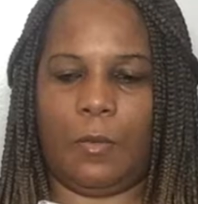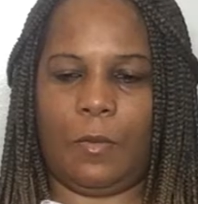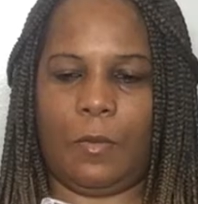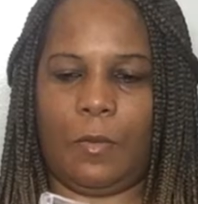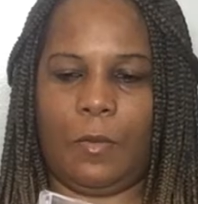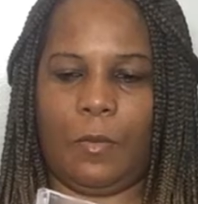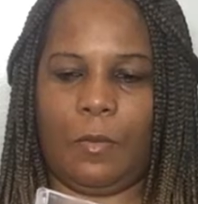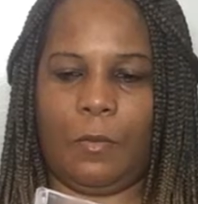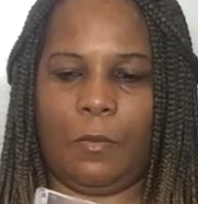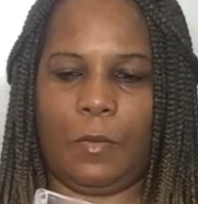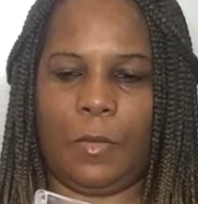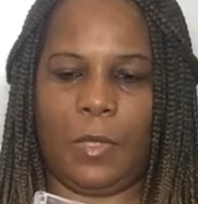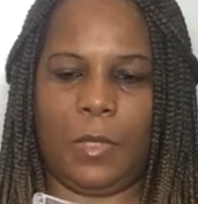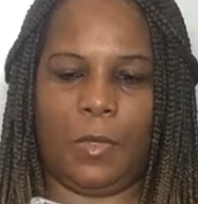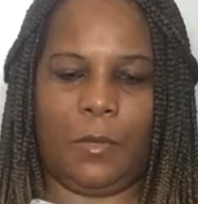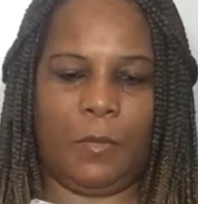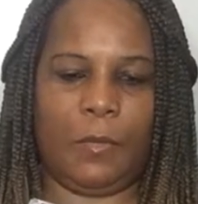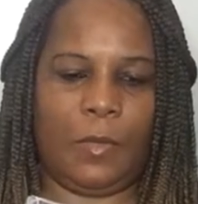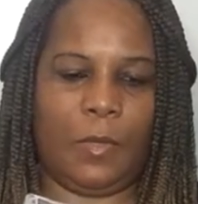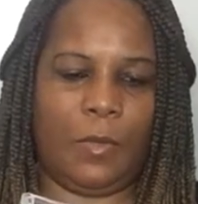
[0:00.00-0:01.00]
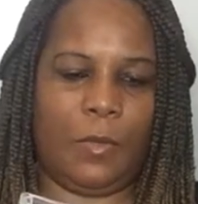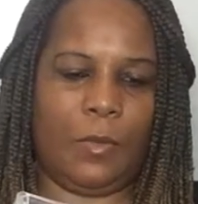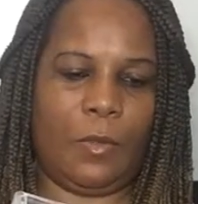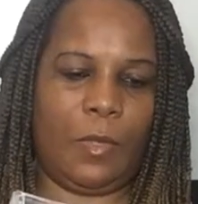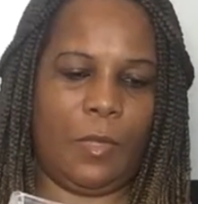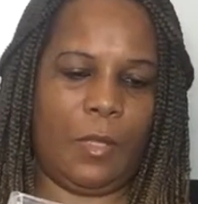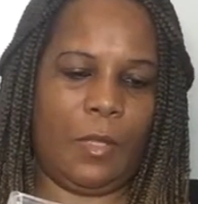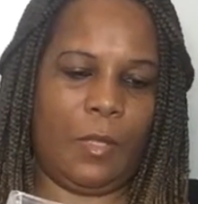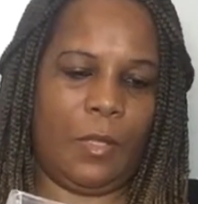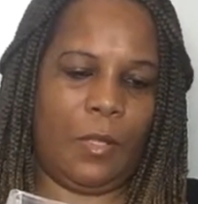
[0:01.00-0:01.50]
What do you mean when you
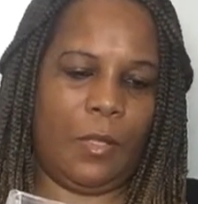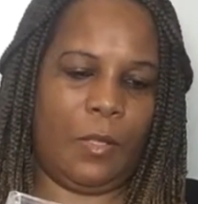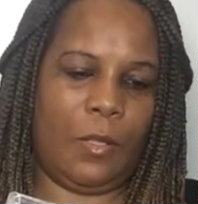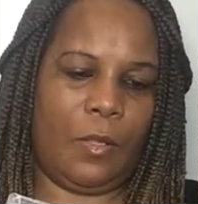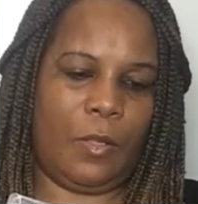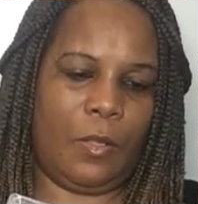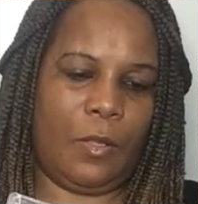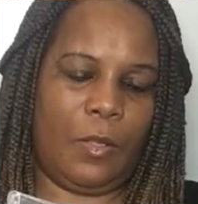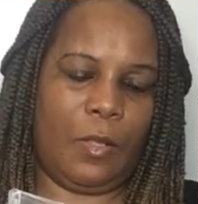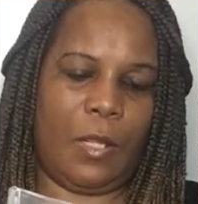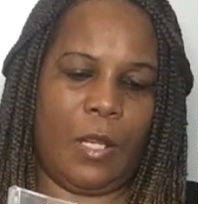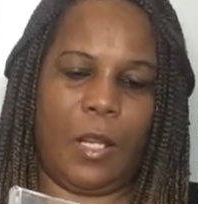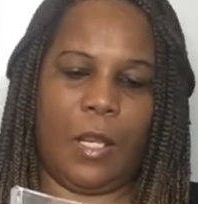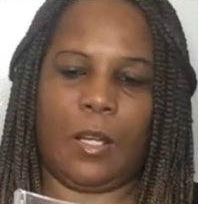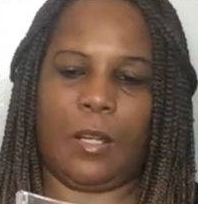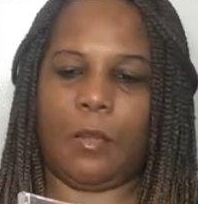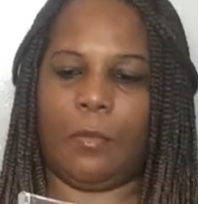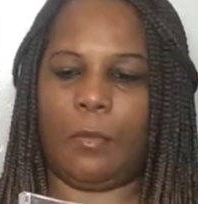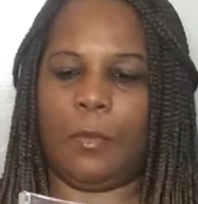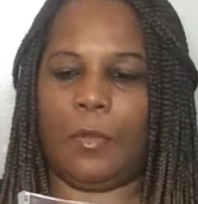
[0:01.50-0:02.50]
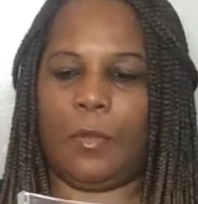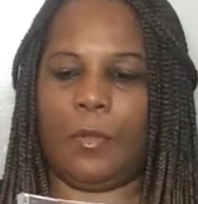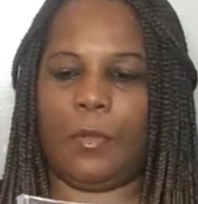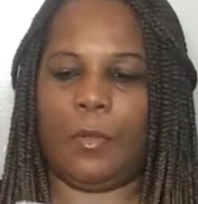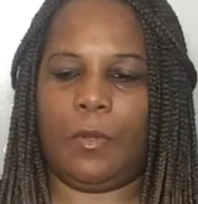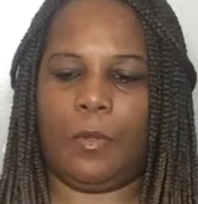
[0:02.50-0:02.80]
say they're stackable?